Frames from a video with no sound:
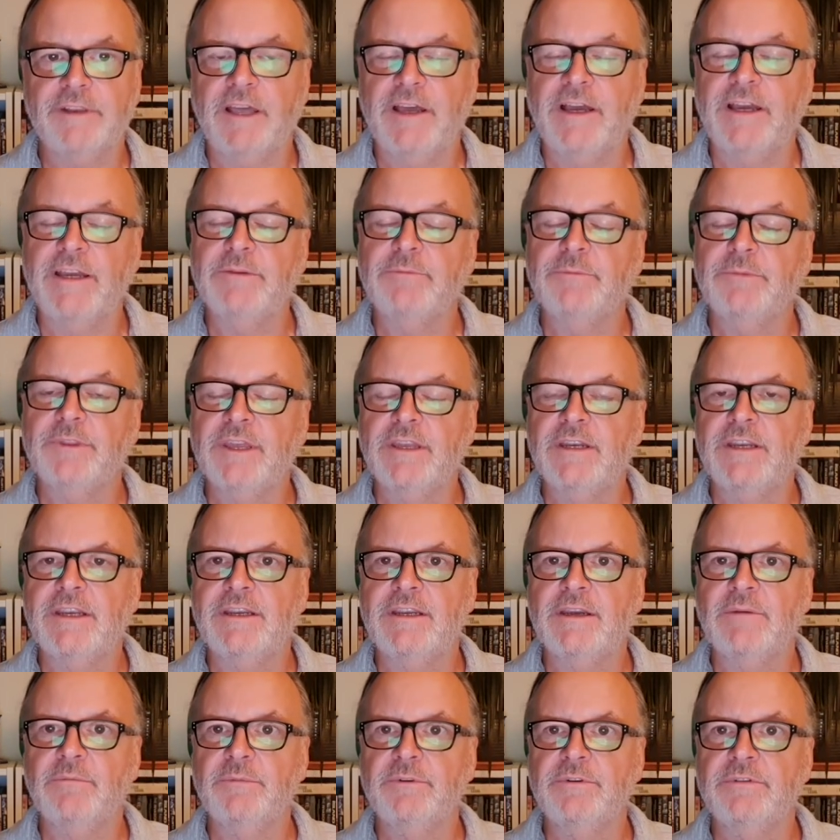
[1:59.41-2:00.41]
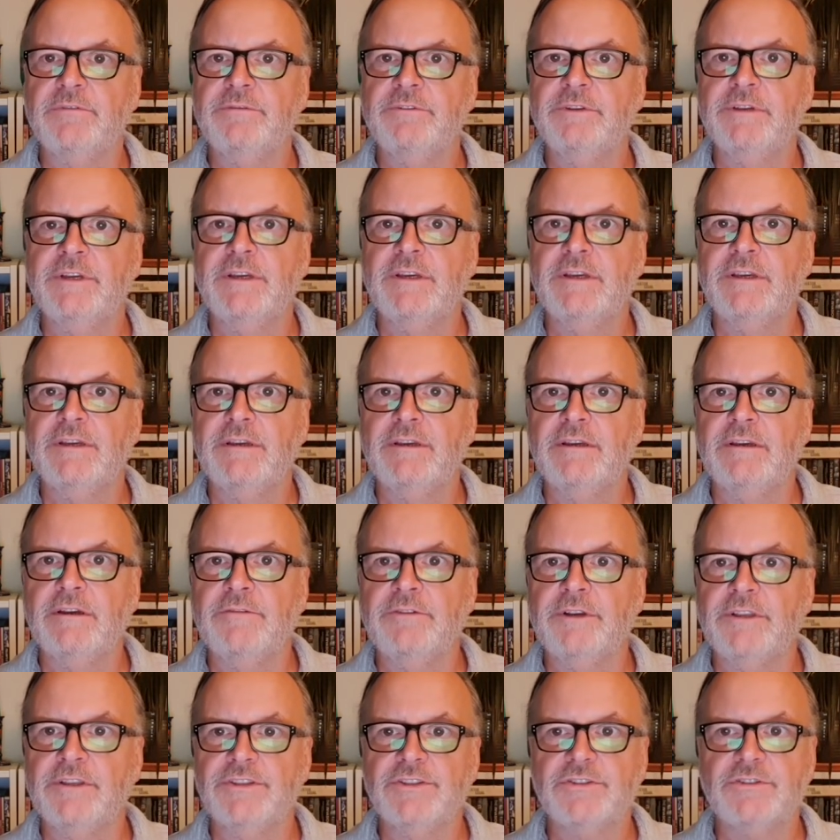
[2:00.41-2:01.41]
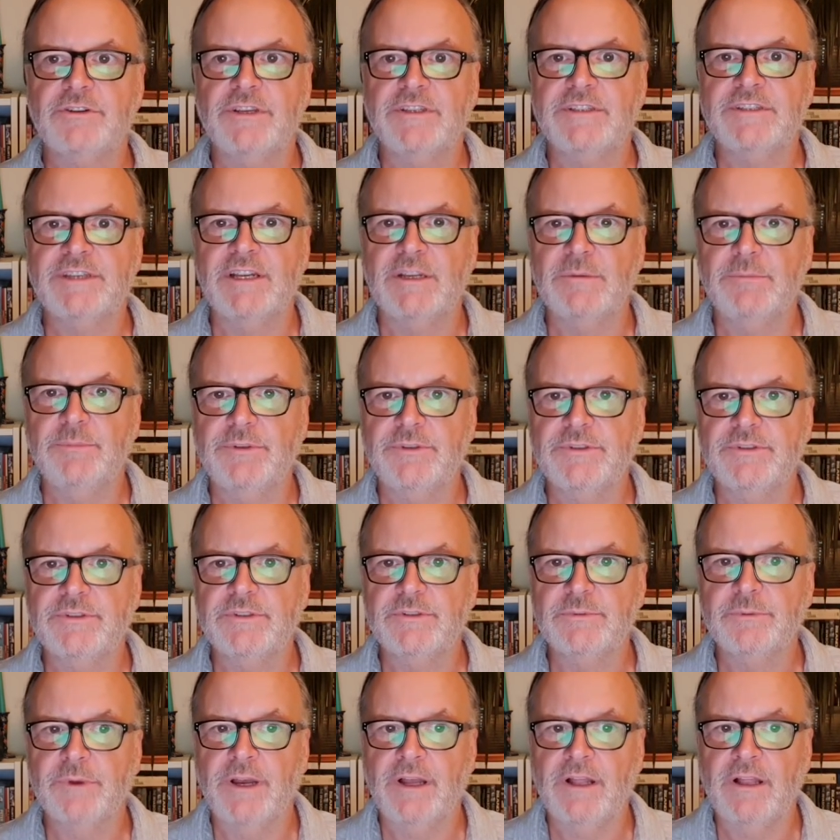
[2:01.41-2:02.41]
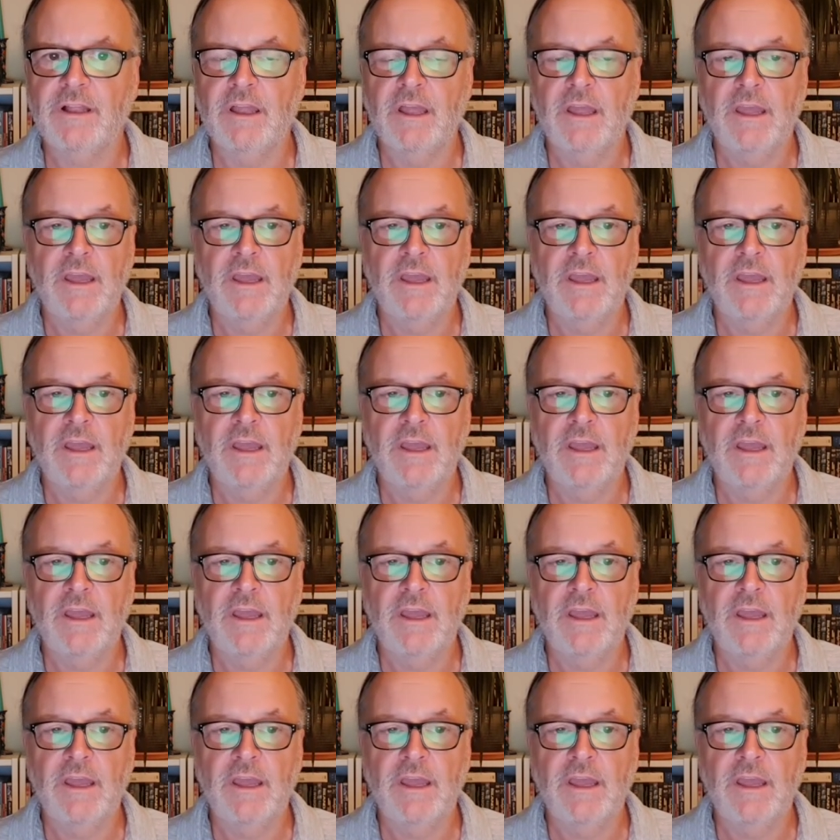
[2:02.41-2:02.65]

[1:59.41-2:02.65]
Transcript: line with any number of unstressed syllables as well.